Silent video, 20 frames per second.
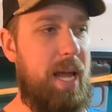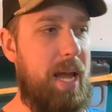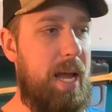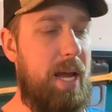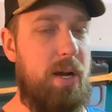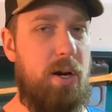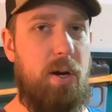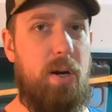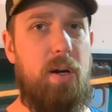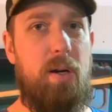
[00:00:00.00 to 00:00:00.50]

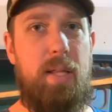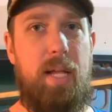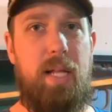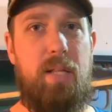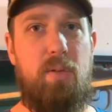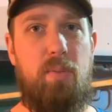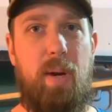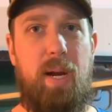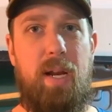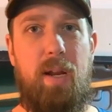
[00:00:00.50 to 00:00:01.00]
anchor
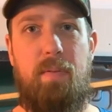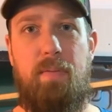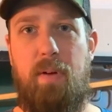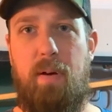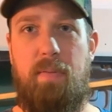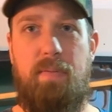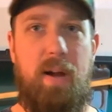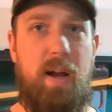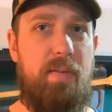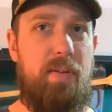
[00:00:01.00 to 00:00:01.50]
that's rated
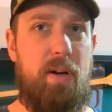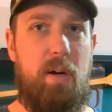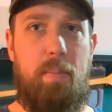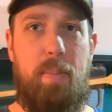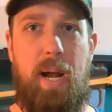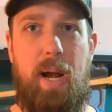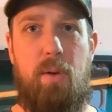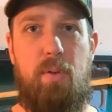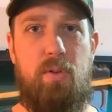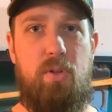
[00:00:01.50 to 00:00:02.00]
for 500
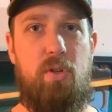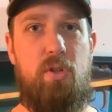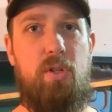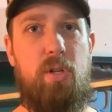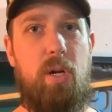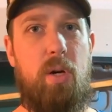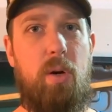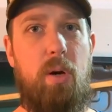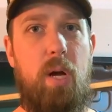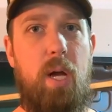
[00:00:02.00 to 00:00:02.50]
pounds or
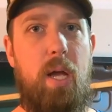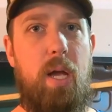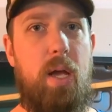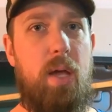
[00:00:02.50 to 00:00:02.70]
so.